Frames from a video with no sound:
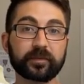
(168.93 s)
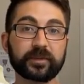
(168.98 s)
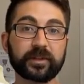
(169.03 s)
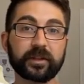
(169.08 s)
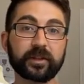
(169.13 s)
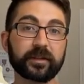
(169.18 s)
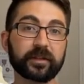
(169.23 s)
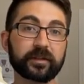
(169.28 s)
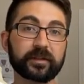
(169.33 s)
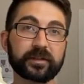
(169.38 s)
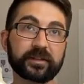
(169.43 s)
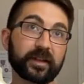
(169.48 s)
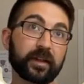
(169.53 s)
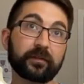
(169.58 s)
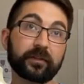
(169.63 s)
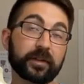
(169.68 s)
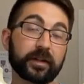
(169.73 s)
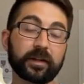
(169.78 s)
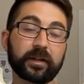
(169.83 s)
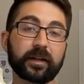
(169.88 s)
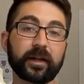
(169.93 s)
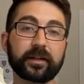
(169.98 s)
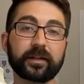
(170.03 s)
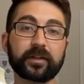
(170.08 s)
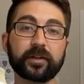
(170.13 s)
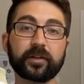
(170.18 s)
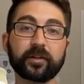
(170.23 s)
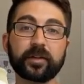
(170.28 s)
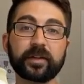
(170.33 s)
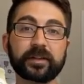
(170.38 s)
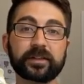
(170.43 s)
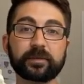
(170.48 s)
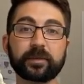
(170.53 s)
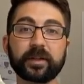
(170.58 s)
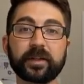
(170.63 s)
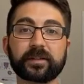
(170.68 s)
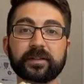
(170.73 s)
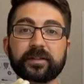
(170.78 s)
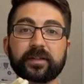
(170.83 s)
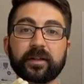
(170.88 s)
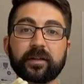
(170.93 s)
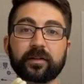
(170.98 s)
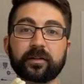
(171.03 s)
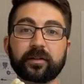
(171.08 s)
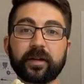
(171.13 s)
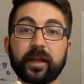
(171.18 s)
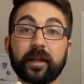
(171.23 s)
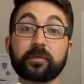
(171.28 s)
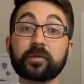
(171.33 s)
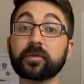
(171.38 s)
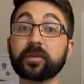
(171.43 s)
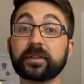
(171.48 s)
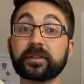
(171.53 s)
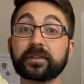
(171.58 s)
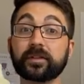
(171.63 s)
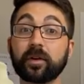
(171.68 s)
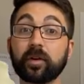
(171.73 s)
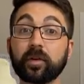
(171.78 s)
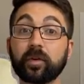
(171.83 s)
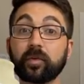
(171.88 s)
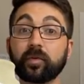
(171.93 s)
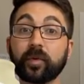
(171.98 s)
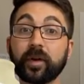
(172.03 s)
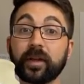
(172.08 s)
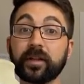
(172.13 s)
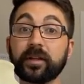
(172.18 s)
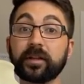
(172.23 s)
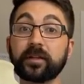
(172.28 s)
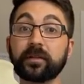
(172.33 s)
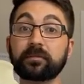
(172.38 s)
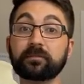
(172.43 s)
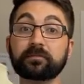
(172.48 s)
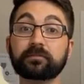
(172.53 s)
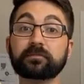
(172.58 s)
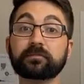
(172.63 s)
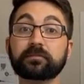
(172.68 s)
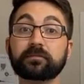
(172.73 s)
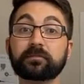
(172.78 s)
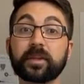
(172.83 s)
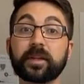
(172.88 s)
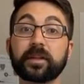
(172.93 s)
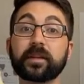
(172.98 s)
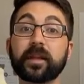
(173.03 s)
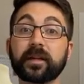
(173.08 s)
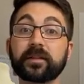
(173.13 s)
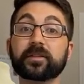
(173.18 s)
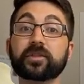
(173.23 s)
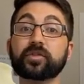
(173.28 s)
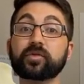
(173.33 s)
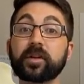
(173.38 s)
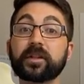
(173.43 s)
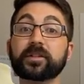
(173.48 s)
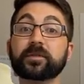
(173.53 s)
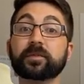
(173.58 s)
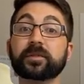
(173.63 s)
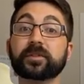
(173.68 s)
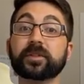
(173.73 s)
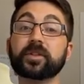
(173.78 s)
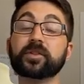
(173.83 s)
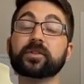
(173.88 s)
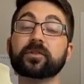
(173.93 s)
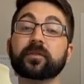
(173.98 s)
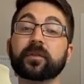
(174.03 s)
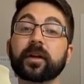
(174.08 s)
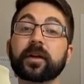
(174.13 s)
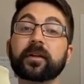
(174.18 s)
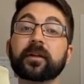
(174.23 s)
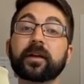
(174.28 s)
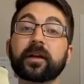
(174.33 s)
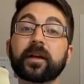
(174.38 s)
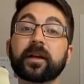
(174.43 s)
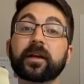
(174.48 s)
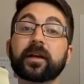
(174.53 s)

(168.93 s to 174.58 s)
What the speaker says: to 70 to 90 degrees because their hamstring is already in that stretched position, right?